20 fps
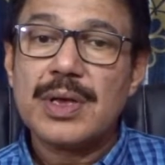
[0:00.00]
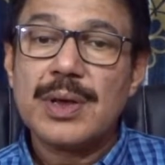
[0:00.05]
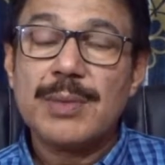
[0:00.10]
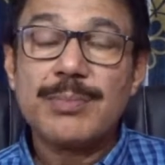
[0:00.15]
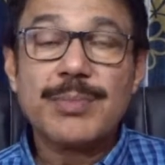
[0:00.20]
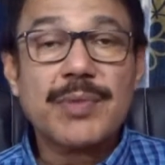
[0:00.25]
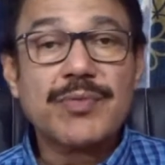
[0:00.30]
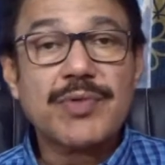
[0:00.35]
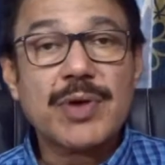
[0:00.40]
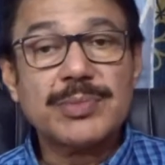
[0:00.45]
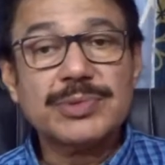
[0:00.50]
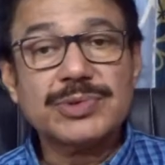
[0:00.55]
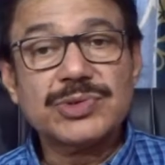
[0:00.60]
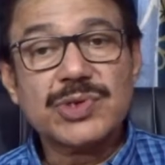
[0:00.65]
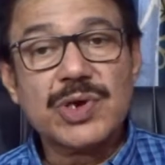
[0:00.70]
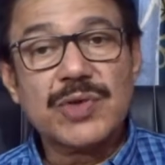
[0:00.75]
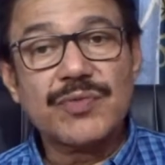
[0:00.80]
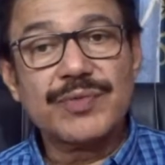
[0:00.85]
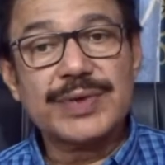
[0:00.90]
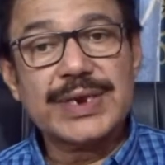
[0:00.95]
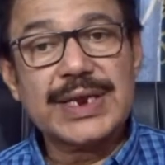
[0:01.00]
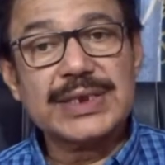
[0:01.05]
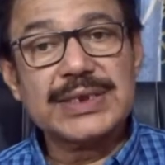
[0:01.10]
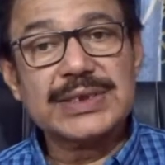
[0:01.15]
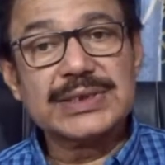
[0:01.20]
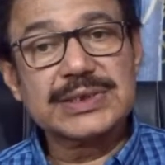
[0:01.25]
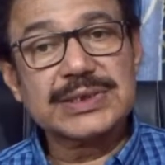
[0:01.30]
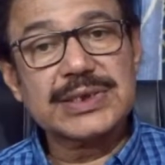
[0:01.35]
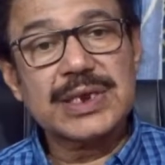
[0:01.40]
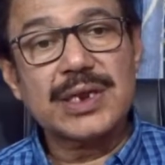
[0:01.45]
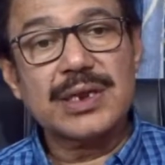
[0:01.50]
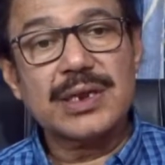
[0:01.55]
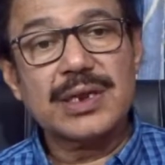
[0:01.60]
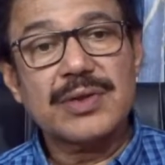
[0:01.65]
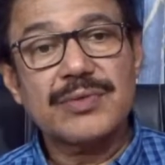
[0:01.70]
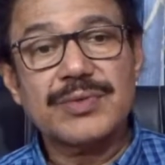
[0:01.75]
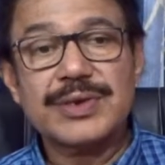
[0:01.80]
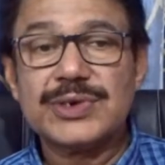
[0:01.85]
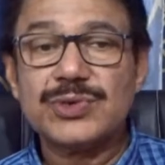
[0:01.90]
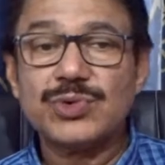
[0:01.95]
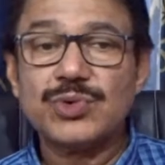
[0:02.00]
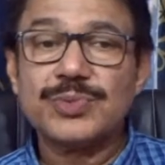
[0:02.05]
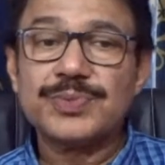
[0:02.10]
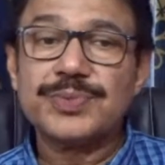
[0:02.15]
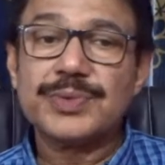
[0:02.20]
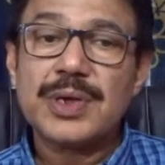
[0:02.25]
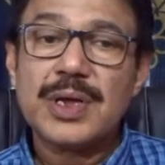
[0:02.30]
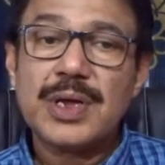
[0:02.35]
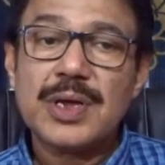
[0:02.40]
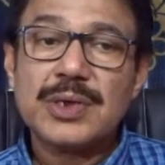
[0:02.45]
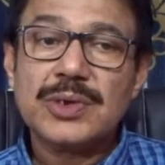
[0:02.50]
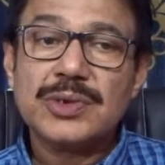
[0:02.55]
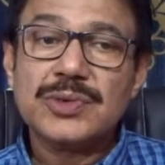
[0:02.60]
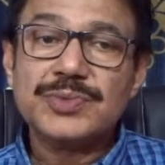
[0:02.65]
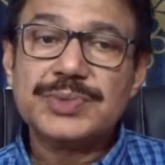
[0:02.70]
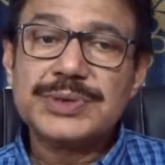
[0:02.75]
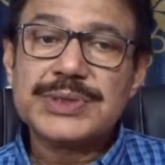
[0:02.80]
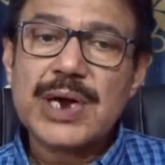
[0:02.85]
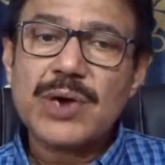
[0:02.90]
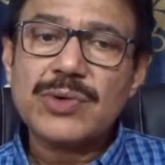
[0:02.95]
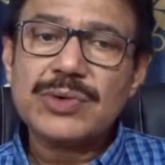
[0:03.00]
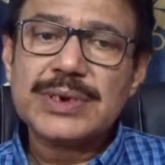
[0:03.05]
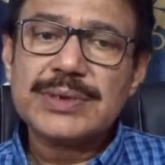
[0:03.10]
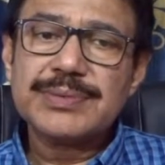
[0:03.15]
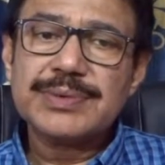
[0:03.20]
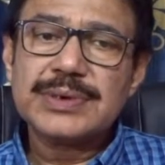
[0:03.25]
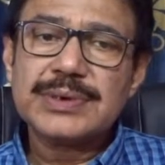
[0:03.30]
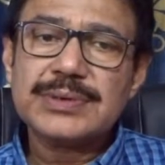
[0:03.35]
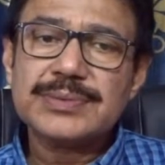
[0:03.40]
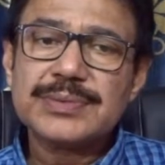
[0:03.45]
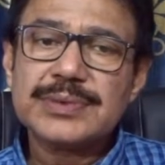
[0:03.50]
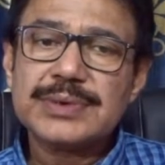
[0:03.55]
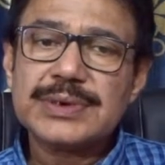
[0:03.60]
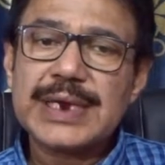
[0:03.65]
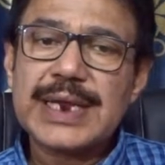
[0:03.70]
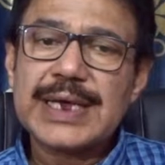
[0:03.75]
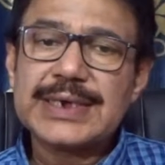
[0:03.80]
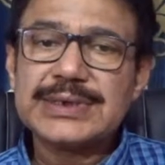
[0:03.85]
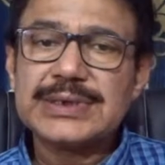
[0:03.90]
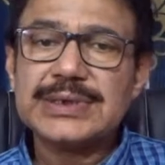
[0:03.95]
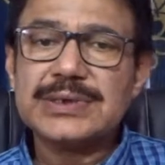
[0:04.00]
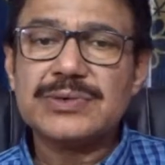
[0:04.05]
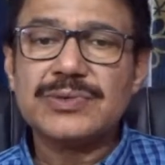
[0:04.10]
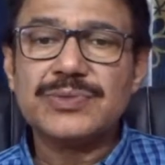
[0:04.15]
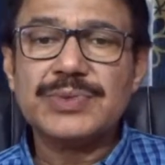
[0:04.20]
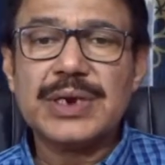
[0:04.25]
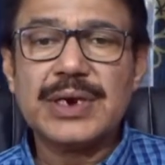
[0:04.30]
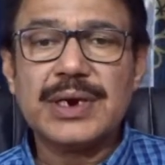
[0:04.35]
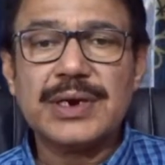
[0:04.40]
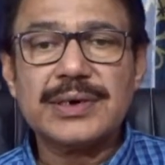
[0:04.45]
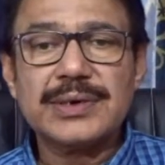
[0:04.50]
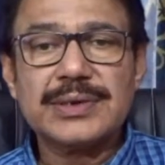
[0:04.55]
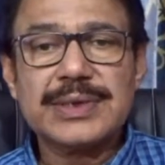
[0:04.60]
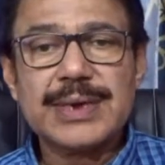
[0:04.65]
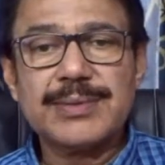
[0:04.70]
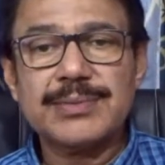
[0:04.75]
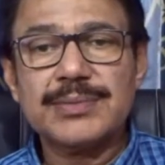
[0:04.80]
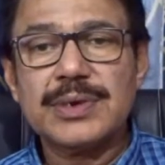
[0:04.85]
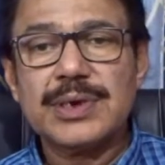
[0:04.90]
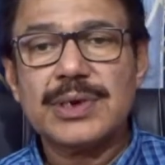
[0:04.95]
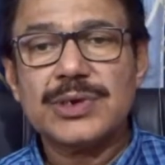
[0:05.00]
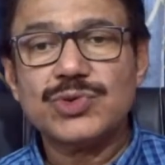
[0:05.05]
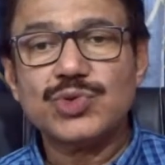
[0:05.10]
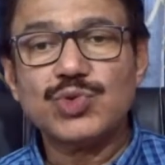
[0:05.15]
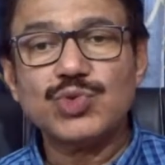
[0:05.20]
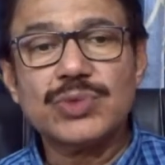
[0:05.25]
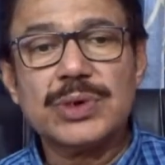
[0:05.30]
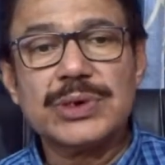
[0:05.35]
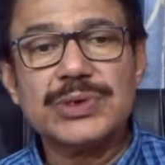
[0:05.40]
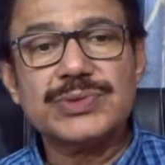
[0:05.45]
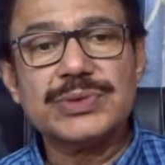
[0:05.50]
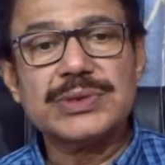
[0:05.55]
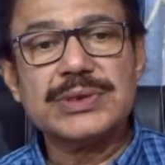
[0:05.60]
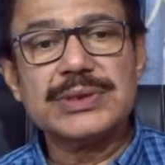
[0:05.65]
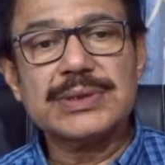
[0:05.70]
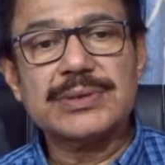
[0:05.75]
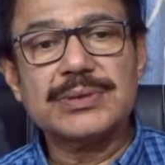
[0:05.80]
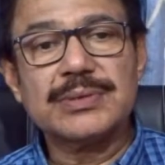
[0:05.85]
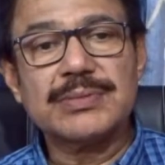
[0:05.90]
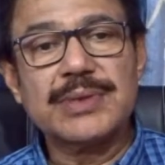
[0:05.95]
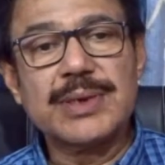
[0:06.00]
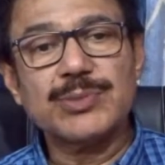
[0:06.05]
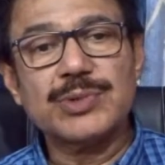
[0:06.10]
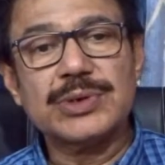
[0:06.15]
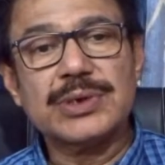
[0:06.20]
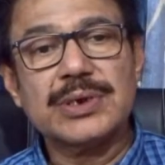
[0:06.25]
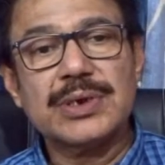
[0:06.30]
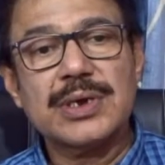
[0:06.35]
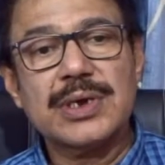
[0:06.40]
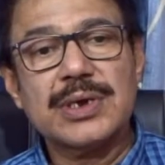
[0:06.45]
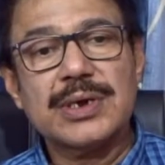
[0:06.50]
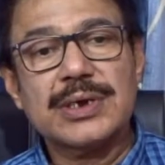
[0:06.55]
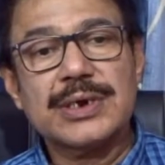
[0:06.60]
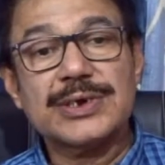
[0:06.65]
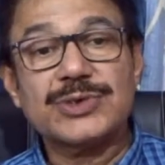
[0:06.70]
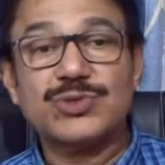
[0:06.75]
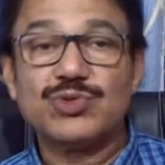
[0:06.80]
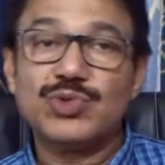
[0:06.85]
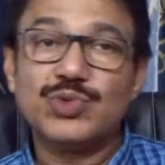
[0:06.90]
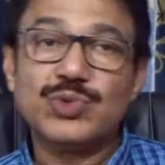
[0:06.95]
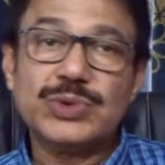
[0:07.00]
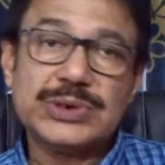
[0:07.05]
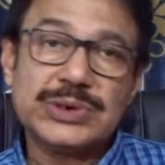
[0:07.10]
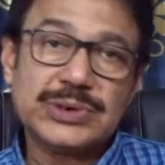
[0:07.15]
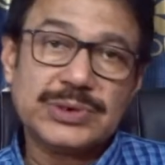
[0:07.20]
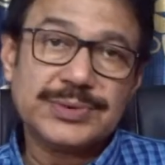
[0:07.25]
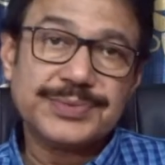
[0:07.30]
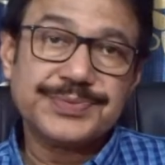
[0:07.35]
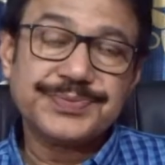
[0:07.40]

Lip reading: Performance of daily skill we do without even realizing we learned them to or using memory to do it.